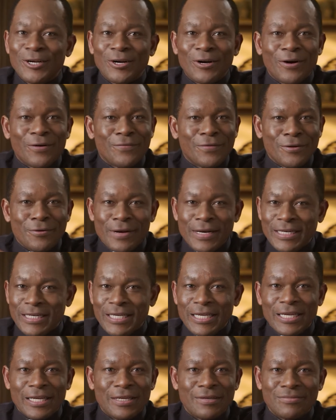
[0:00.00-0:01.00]
of the
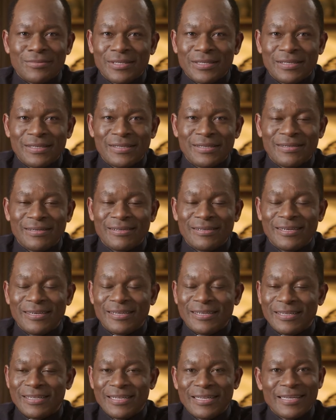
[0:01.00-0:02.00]
redeemed.
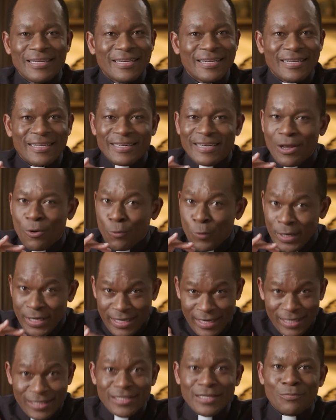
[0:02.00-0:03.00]
They
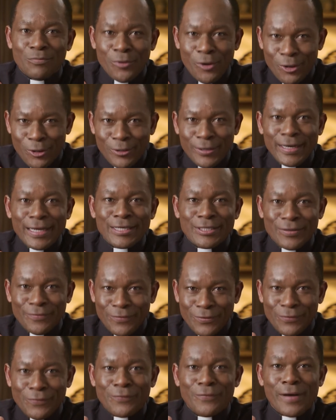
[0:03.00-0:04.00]
witness the brokenness of
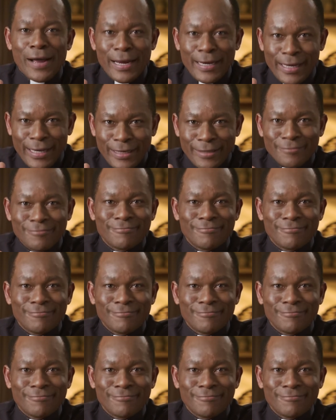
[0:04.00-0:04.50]
Good Friday,